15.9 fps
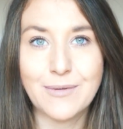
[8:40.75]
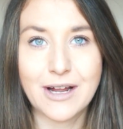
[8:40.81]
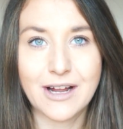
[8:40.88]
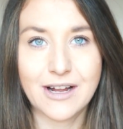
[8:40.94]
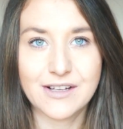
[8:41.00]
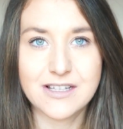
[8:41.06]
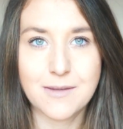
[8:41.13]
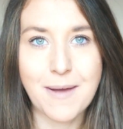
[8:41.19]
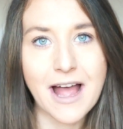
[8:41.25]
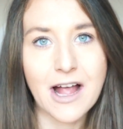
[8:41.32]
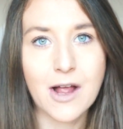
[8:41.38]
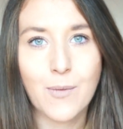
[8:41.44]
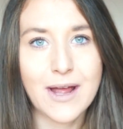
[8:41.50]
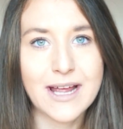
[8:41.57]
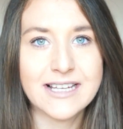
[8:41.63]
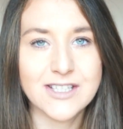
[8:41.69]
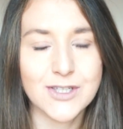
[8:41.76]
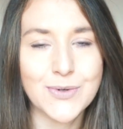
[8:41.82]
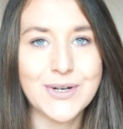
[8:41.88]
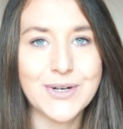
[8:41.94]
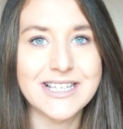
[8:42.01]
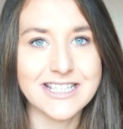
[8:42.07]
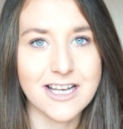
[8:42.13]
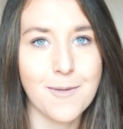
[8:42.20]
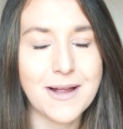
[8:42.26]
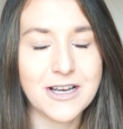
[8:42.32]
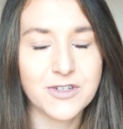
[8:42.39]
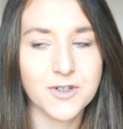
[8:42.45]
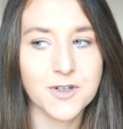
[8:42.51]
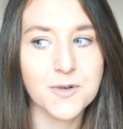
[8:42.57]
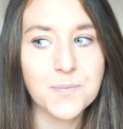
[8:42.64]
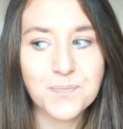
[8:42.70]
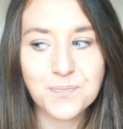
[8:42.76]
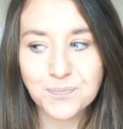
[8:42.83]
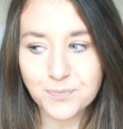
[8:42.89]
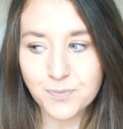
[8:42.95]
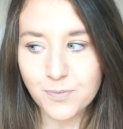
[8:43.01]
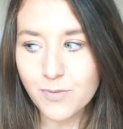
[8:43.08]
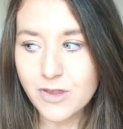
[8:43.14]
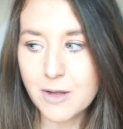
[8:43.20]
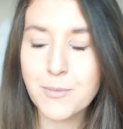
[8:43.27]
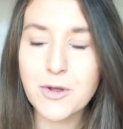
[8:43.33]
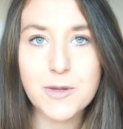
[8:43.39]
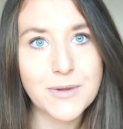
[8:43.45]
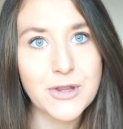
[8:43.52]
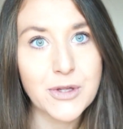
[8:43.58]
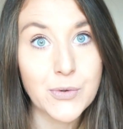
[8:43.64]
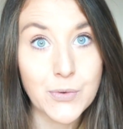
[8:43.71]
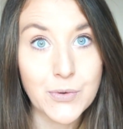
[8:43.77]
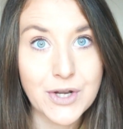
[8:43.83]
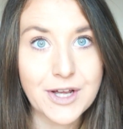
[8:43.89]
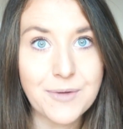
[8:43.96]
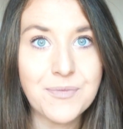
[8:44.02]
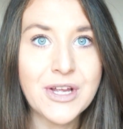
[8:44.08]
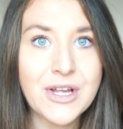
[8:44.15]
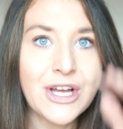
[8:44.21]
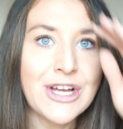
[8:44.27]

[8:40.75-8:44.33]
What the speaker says: because I pack away his toys in our bedroom and put them in the corner.